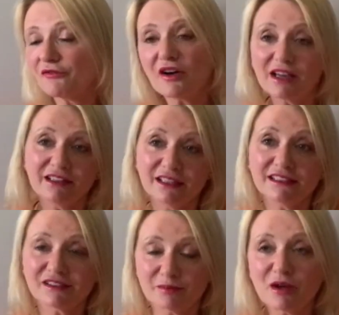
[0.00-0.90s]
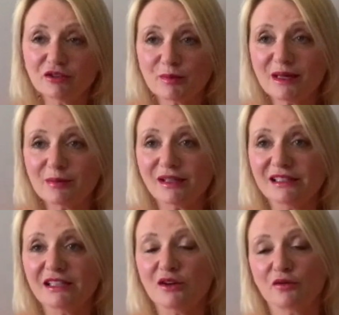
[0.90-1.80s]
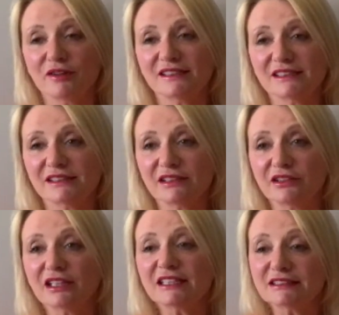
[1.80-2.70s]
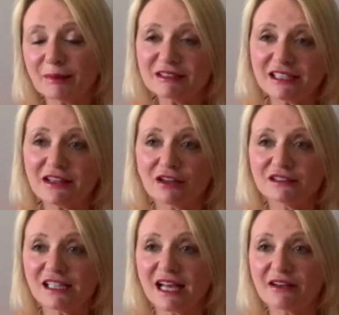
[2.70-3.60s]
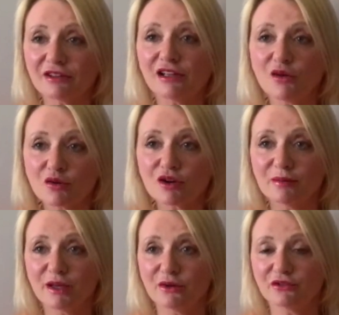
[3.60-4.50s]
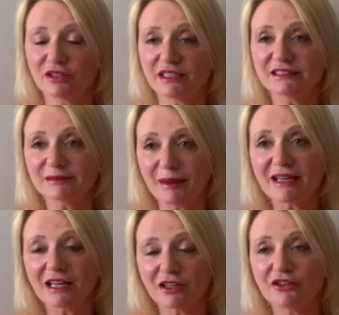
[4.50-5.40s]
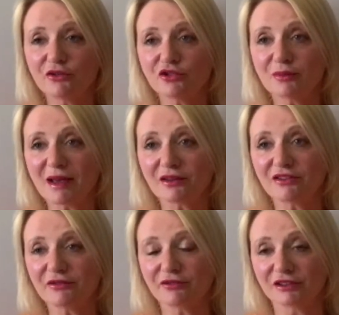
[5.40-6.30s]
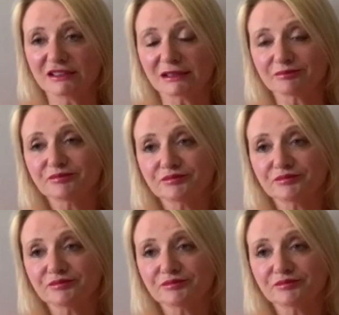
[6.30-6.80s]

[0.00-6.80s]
findings of most people in the office, especially those that have a long commute. It's making a huge amount of difference.